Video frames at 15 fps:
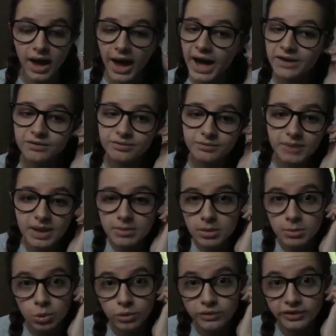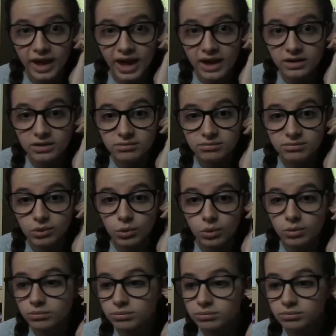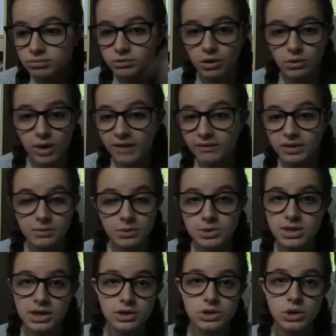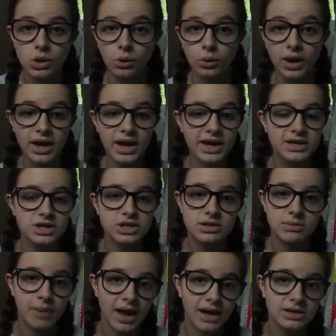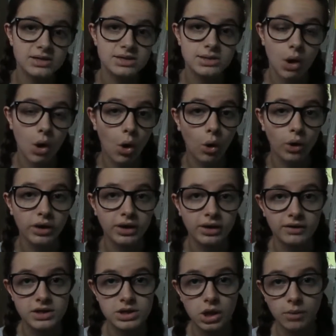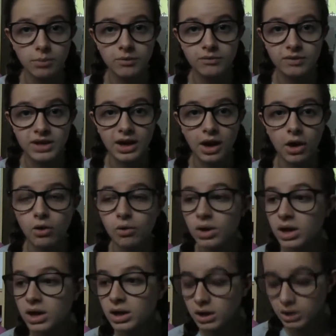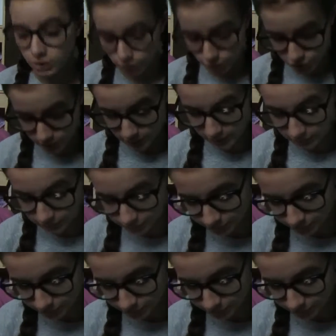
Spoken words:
have maybe more sad, or don't have any music at all. It just depends on the type of video you're doing.